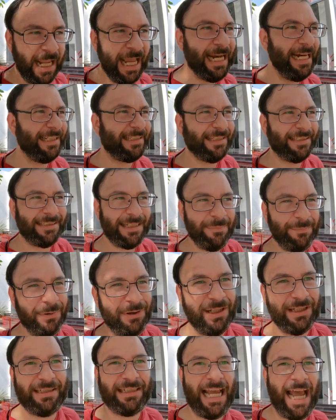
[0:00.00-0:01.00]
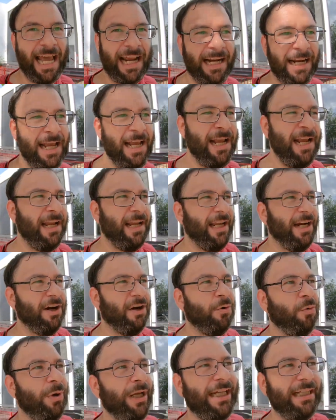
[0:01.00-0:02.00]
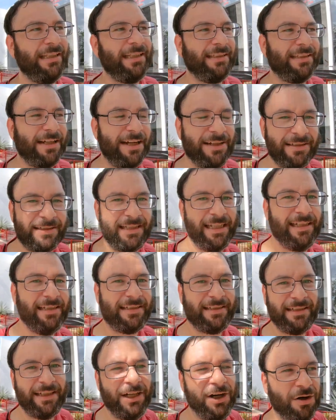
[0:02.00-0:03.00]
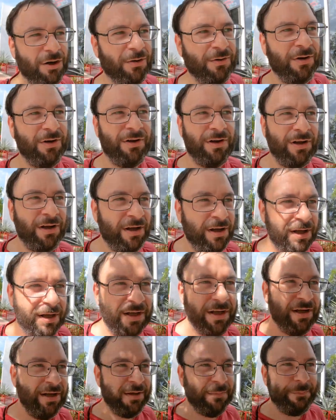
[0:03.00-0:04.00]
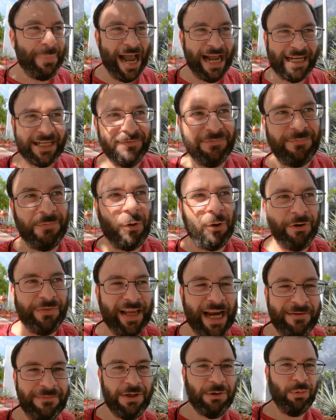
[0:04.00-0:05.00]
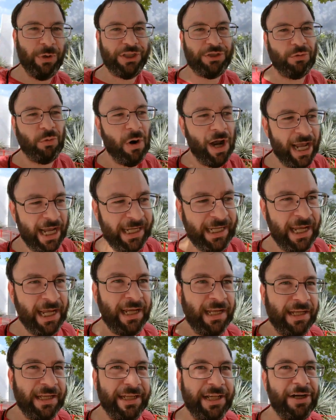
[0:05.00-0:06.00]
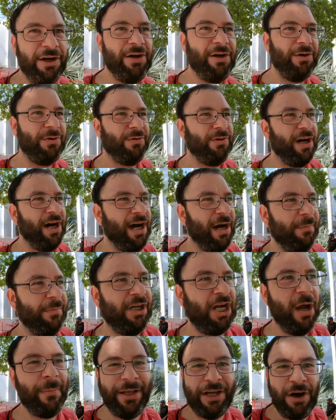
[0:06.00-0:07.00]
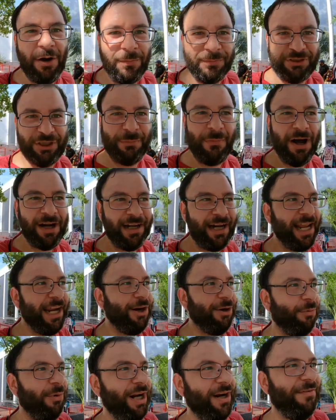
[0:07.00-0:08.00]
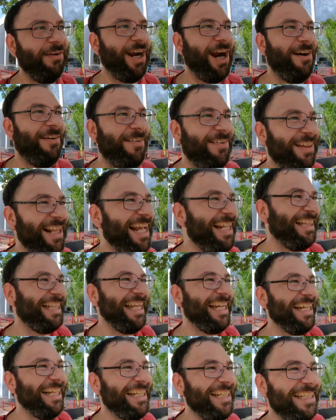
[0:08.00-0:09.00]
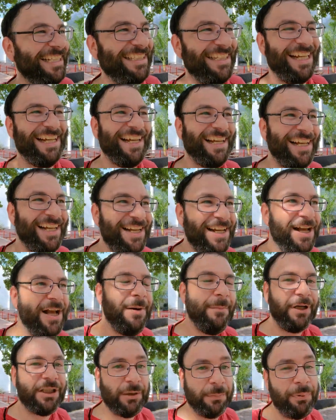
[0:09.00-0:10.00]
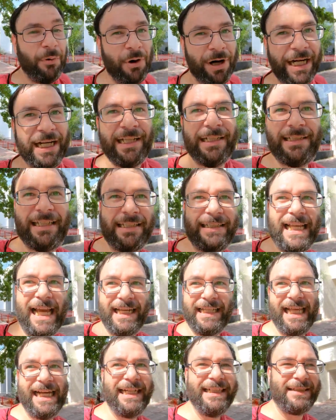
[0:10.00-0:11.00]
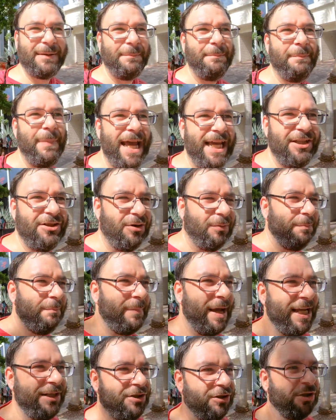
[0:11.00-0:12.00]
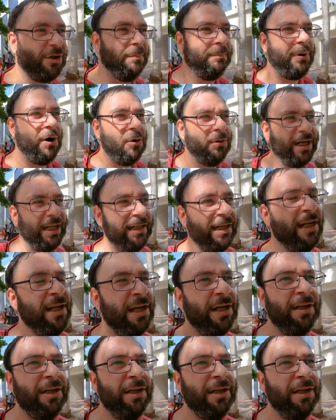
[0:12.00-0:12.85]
And it's as simple as that. You know, we can discuss this, you know, back and forth every which way, you know, um, coming home to Monday or whatever, however that thing is. Uh, but the point is, is that that is a major, major component